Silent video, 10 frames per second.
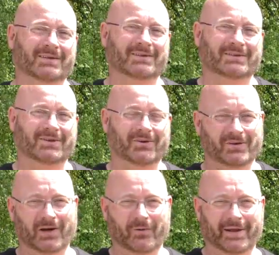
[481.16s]
So
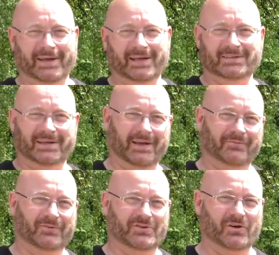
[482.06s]
now I guess I
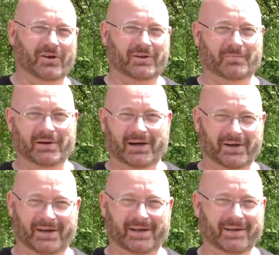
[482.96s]
have to join the
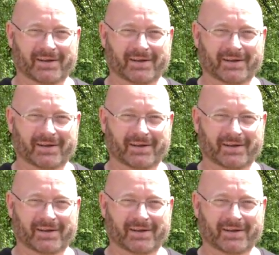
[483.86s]
party.